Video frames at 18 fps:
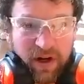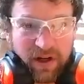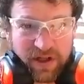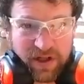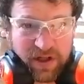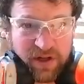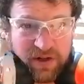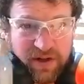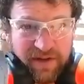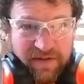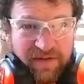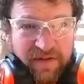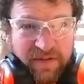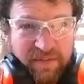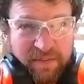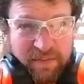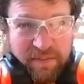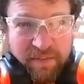two
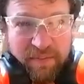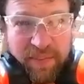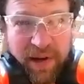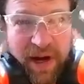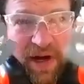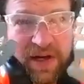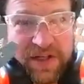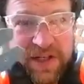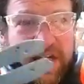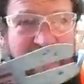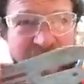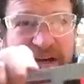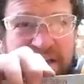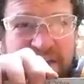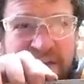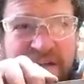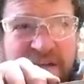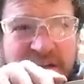different bars here
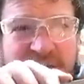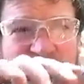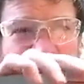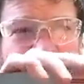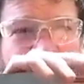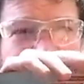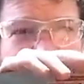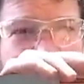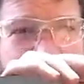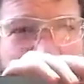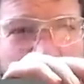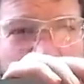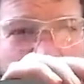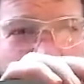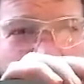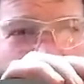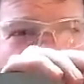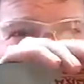from
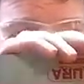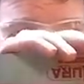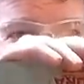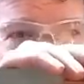Tsumura. The